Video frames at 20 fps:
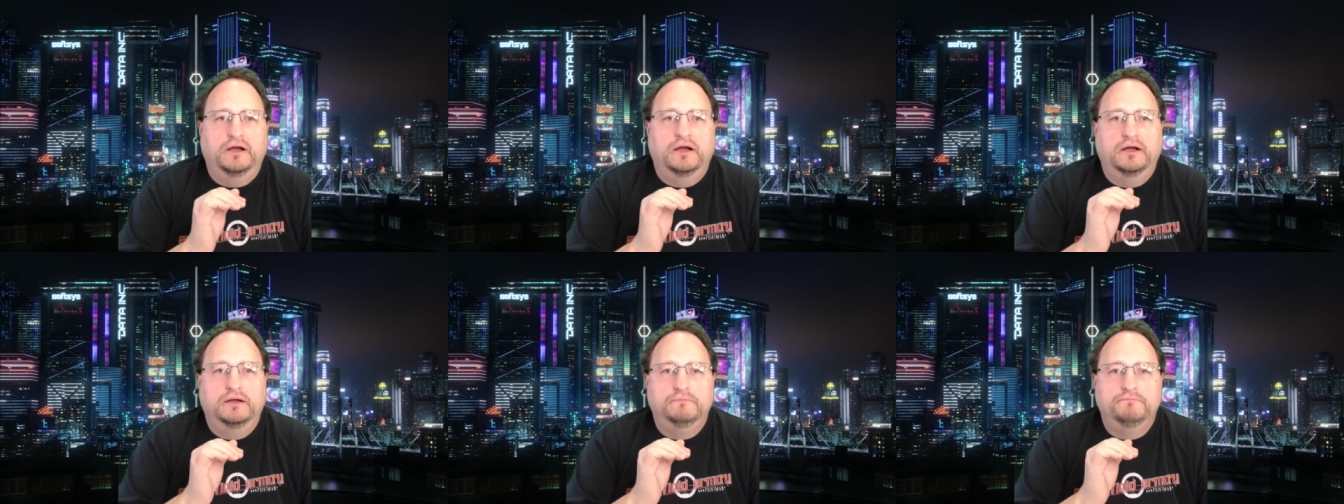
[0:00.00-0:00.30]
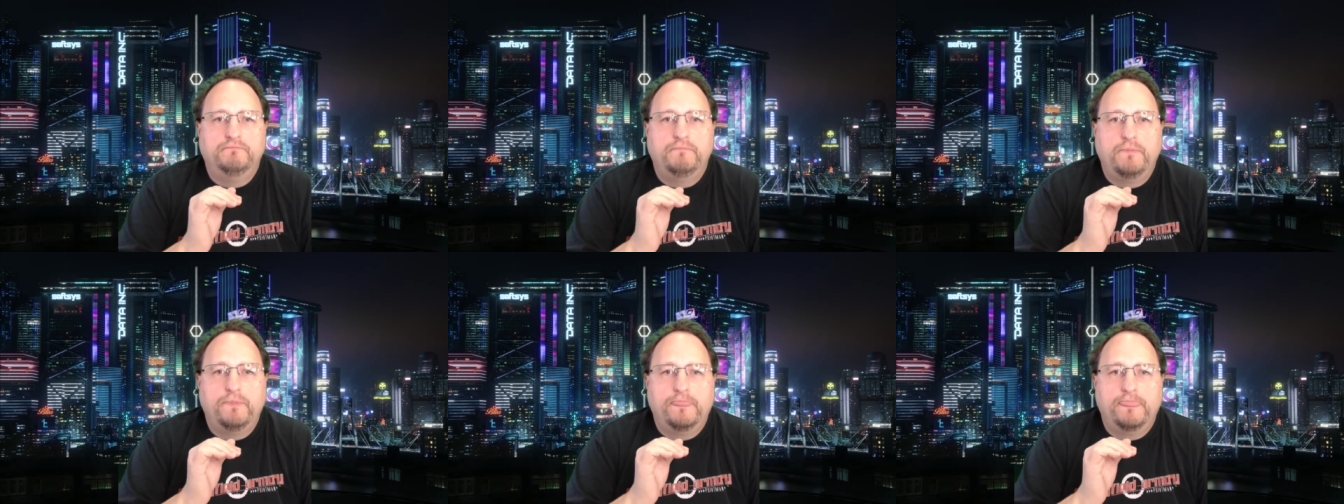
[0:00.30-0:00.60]

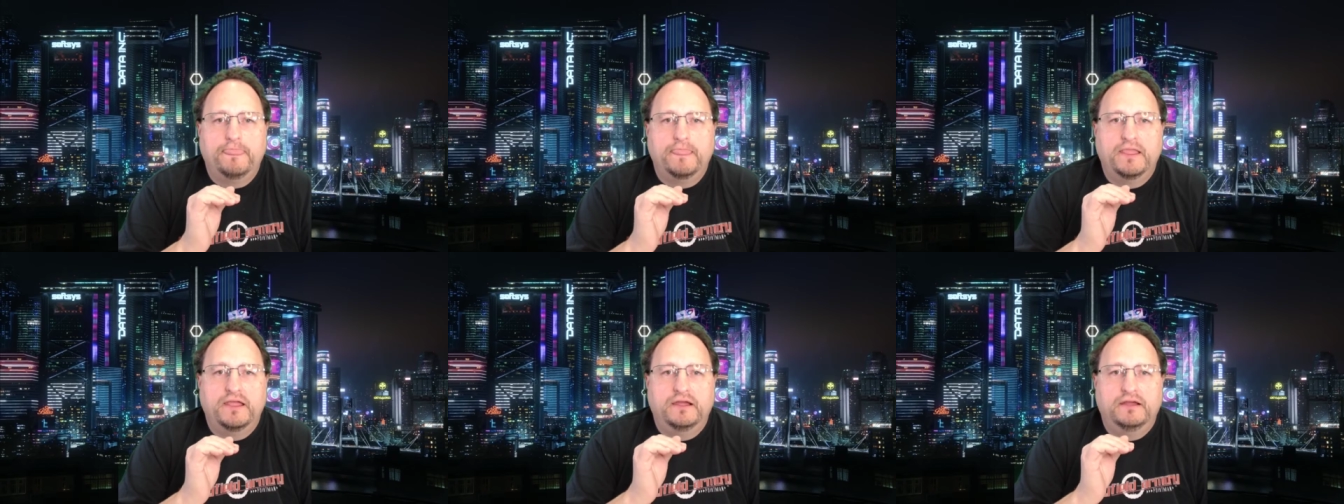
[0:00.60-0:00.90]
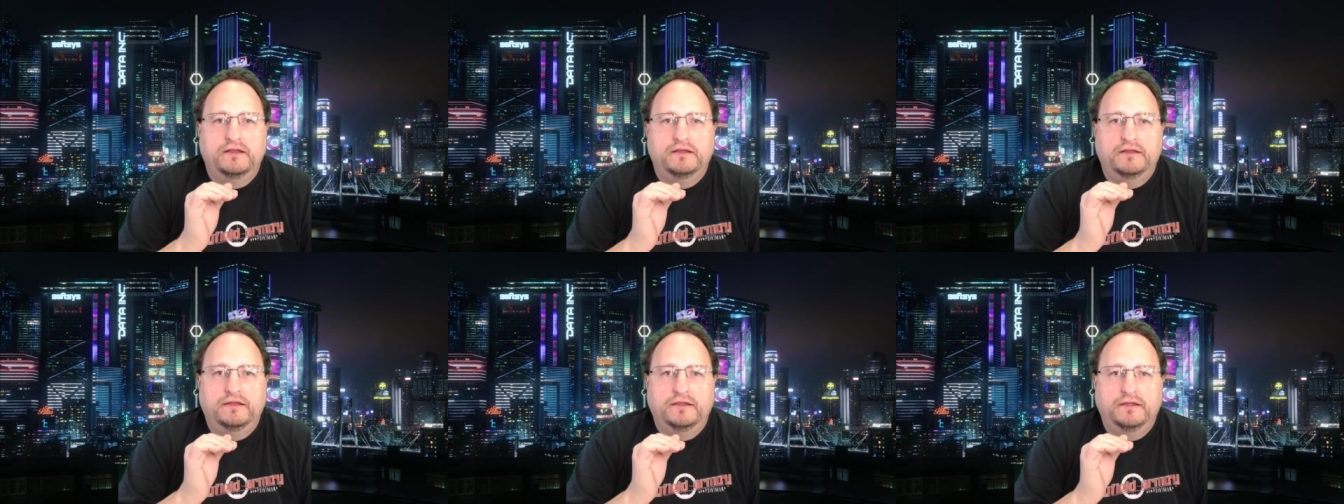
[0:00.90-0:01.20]
Um,
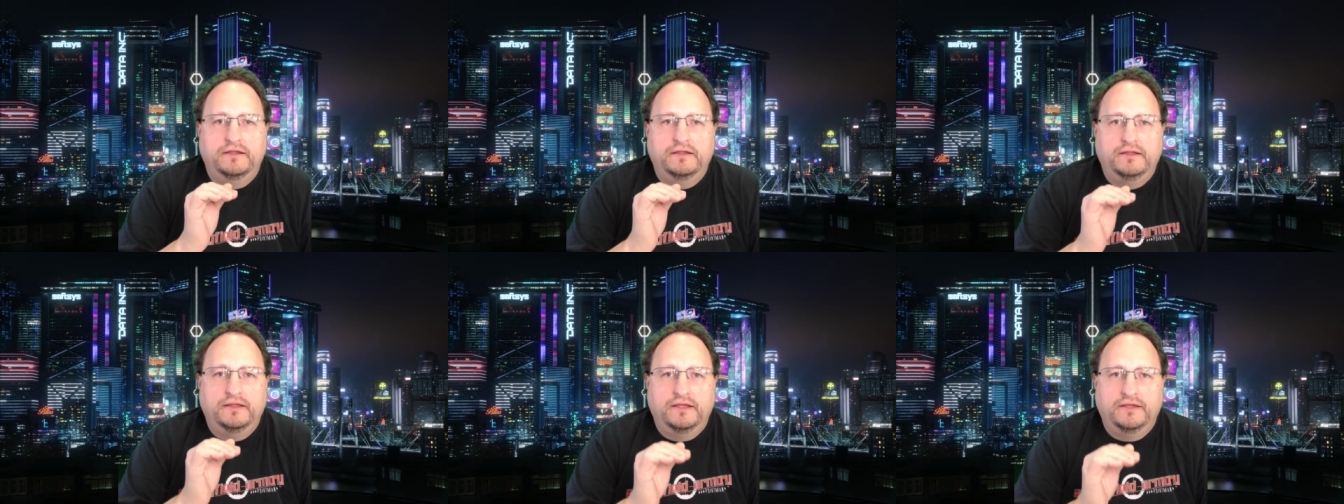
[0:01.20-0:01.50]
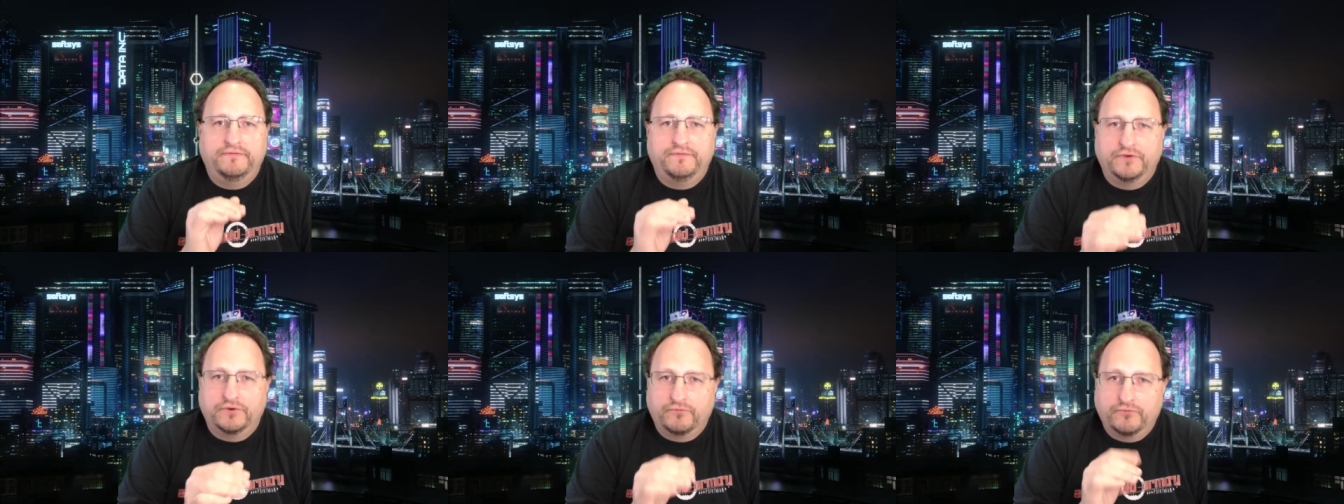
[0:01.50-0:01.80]

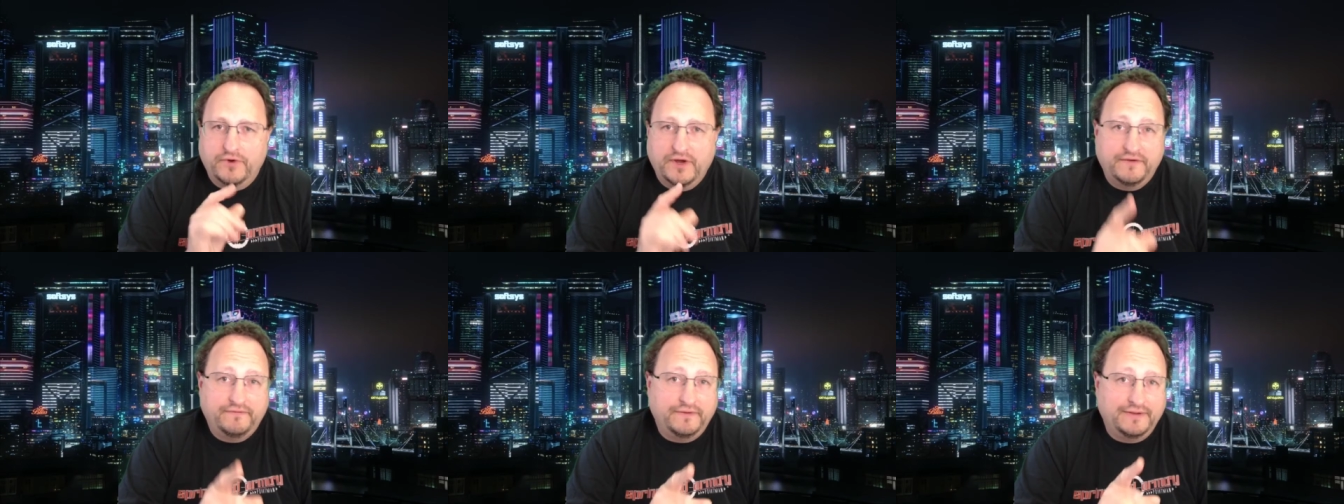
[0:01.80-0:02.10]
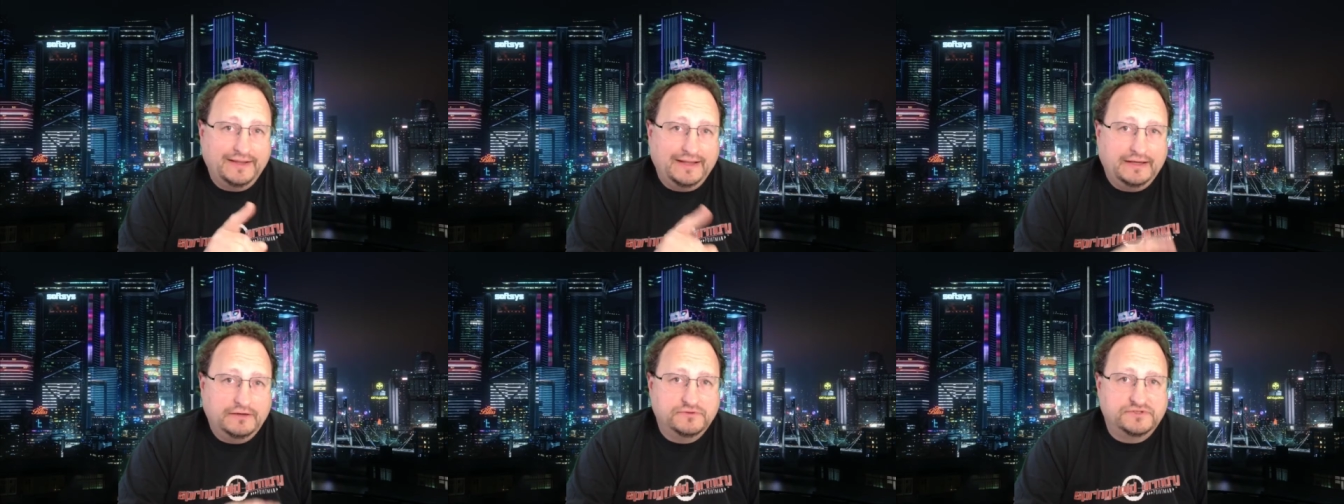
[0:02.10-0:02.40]
if your
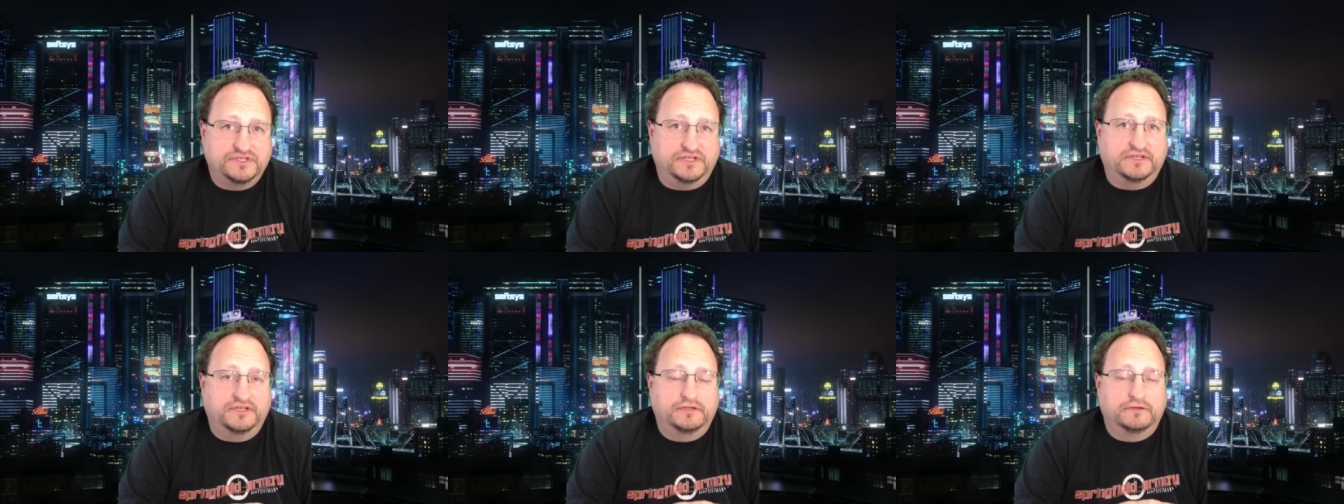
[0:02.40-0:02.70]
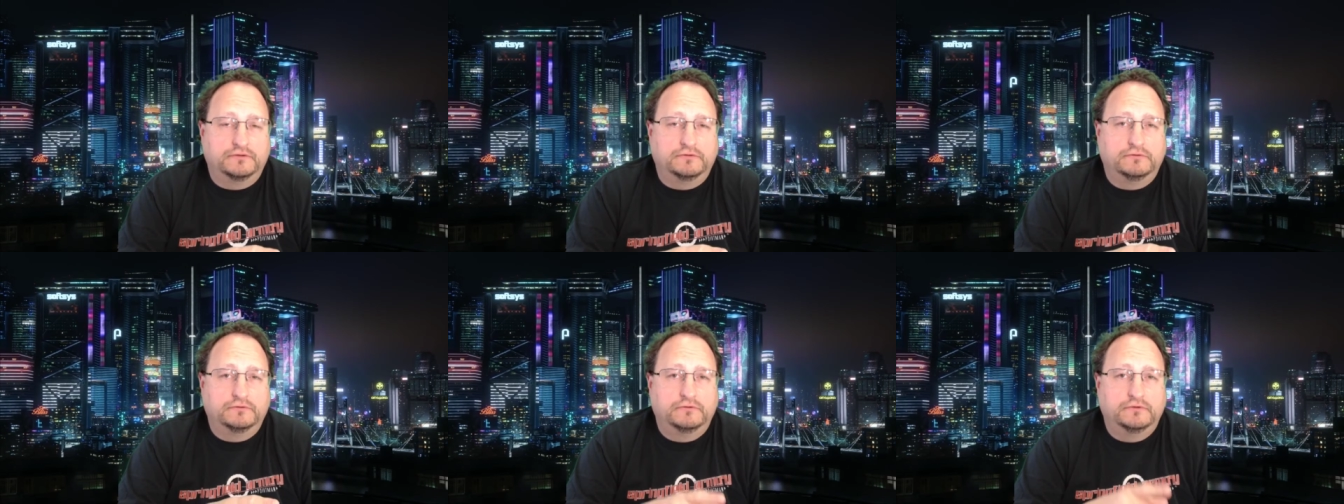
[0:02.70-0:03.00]
ref allows
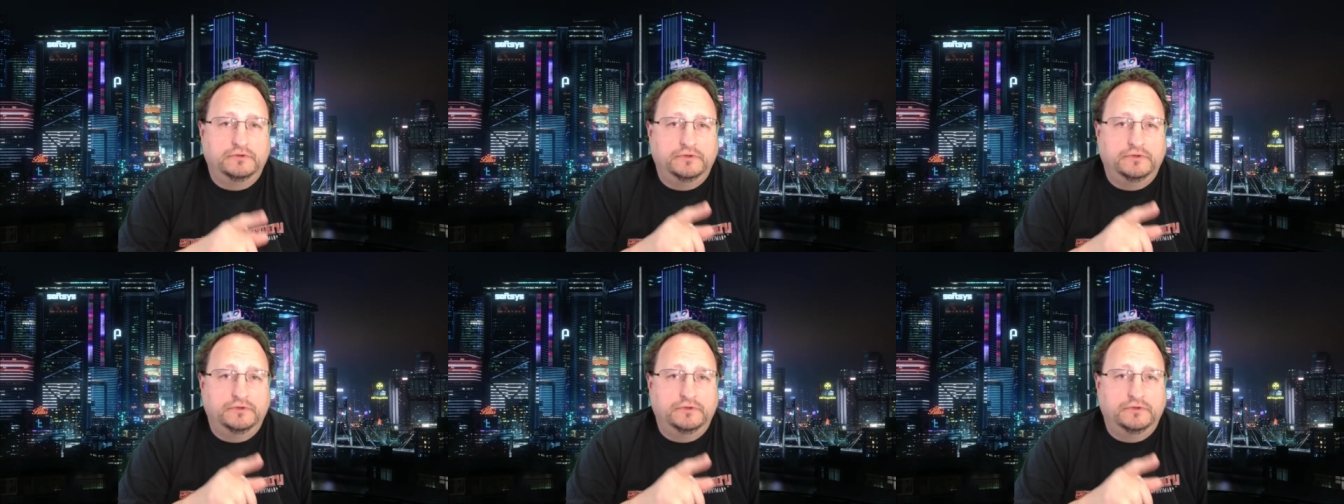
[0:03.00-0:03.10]
it